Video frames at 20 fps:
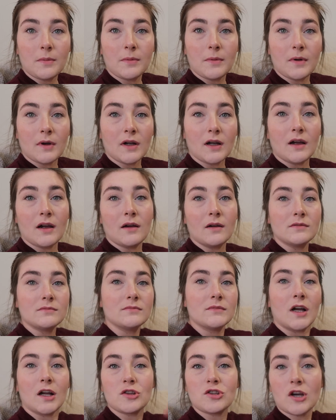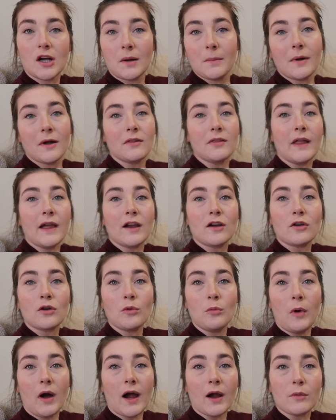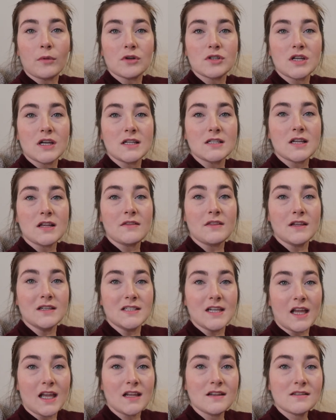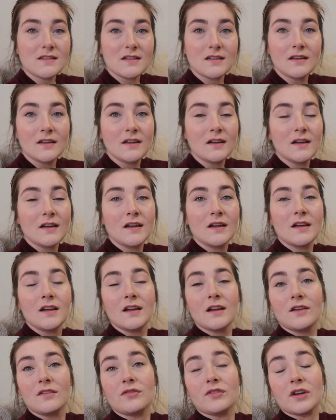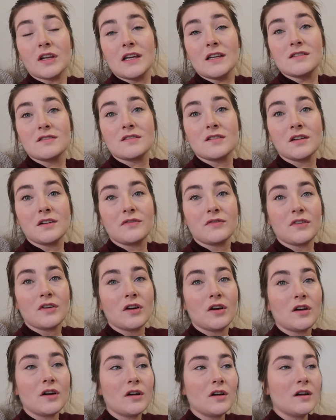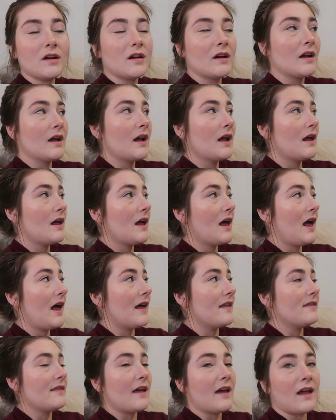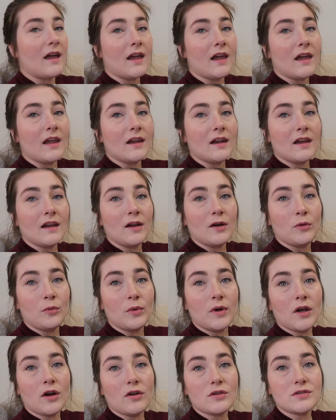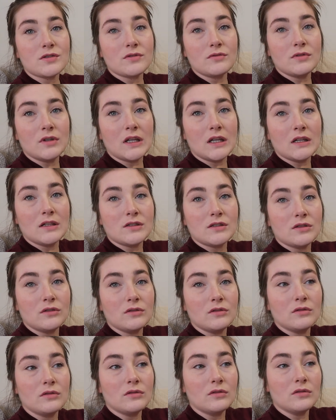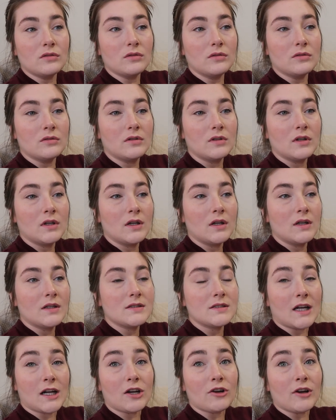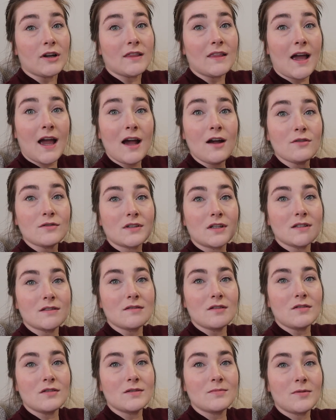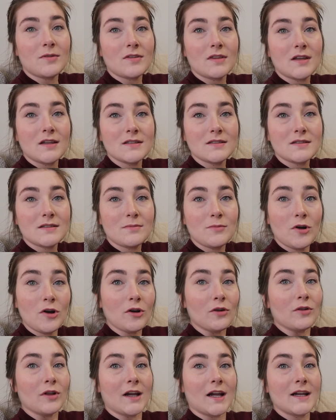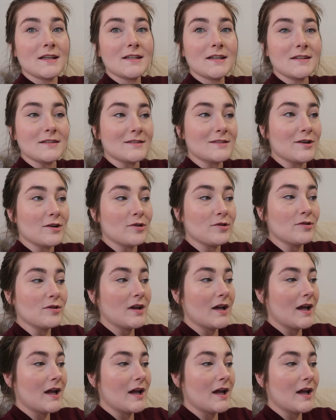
about. I'll talk about later why we're changing the date for Easter for her. And then we also need to decorate the house because Lillie's birthday is tomorrow, like I said. So